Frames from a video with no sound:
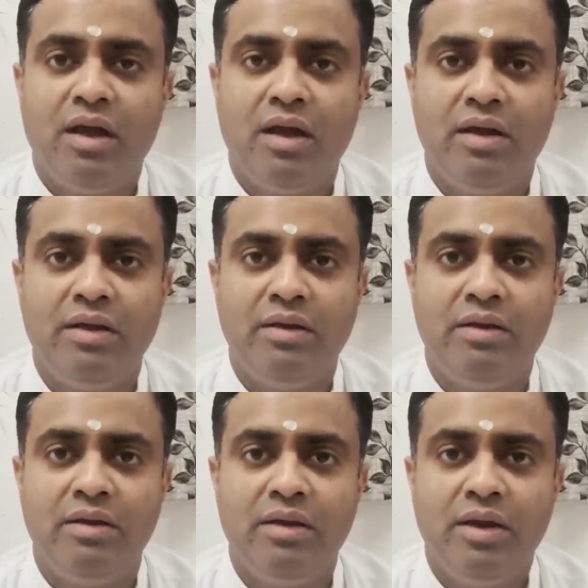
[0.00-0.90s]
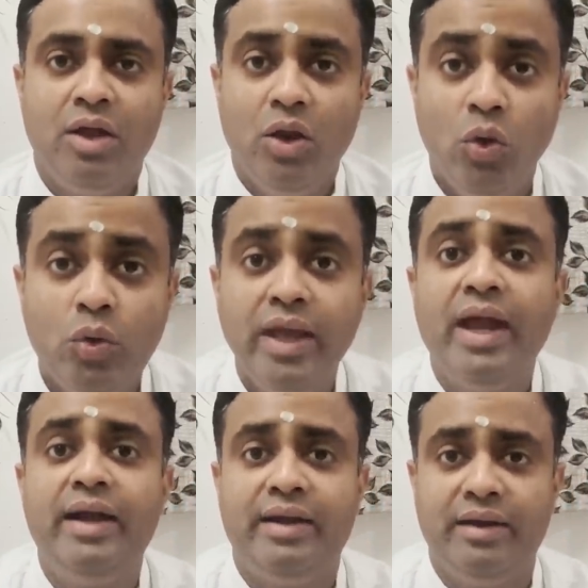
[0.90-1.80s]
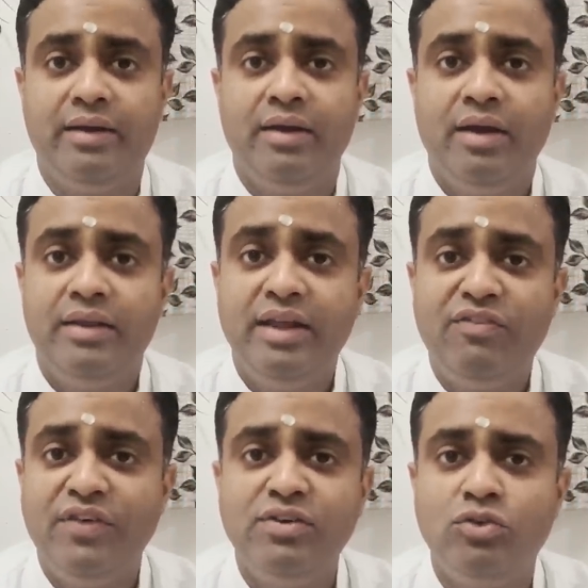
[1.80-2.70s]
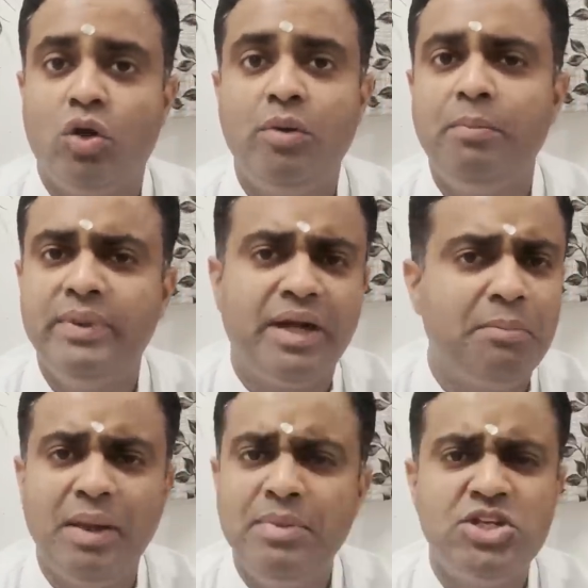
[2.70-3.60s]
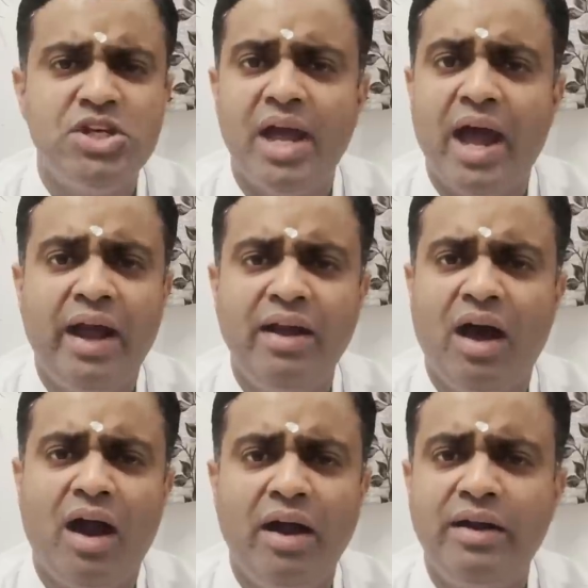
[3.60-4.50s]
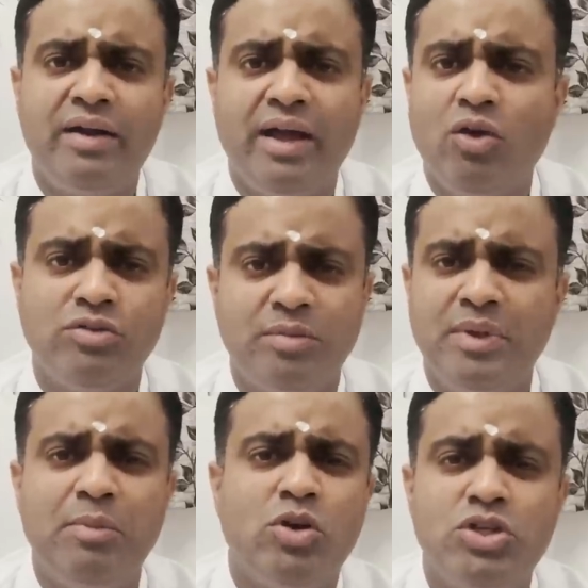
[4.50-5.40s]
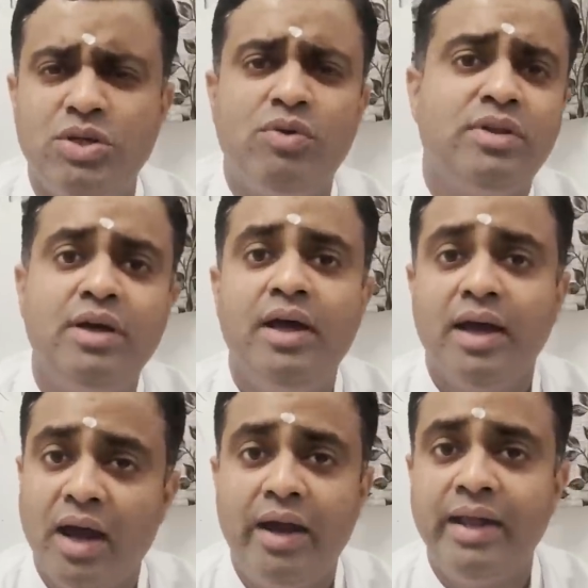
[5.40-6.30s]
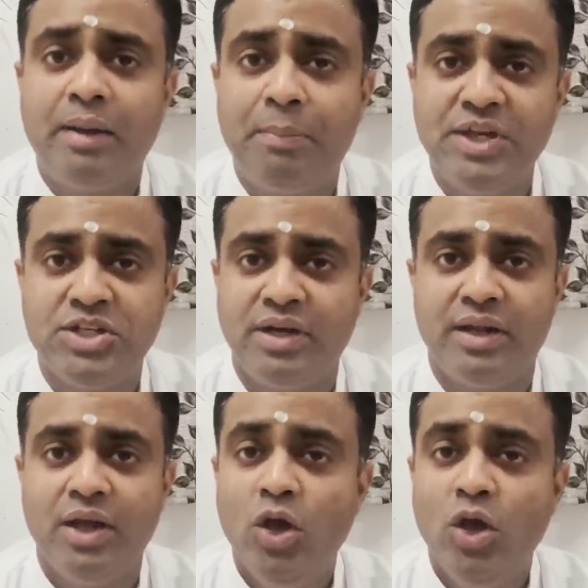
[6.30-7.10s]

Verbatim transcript: And looking at it, they first thought that maybe she had a heart attack or something because she was a cardiac patient.